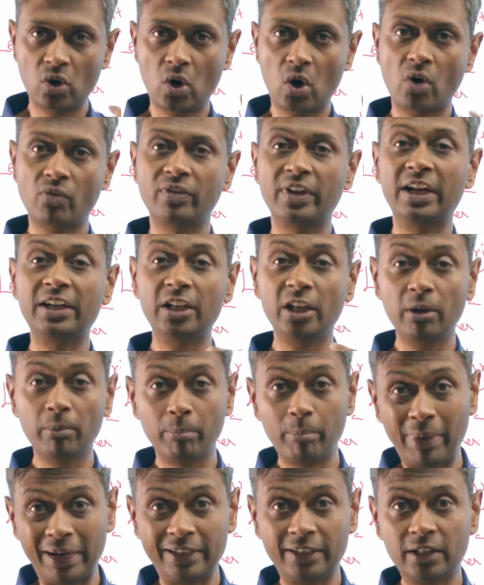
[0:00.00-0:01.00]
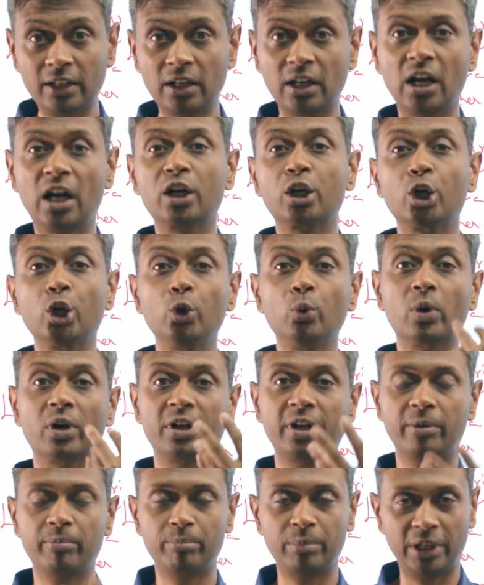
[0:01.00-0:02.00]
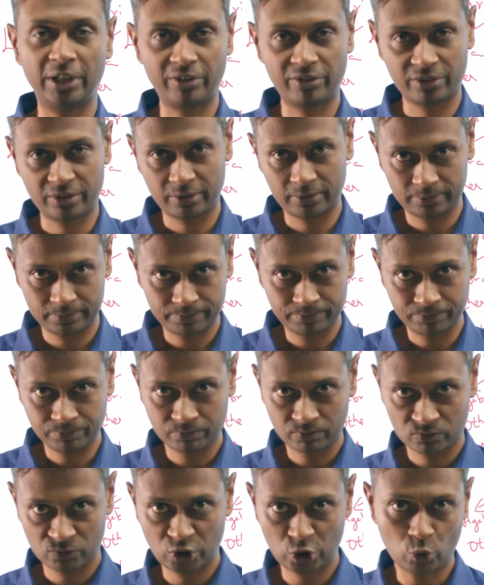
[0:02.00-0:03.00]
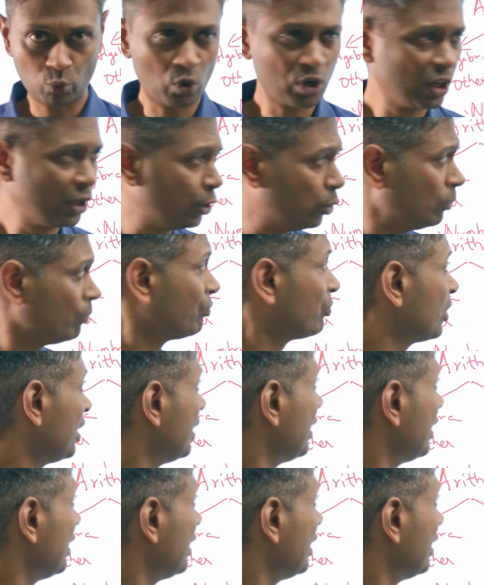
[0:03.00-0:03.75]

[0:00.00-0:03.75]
of getting better at newer templates. And so what will I do?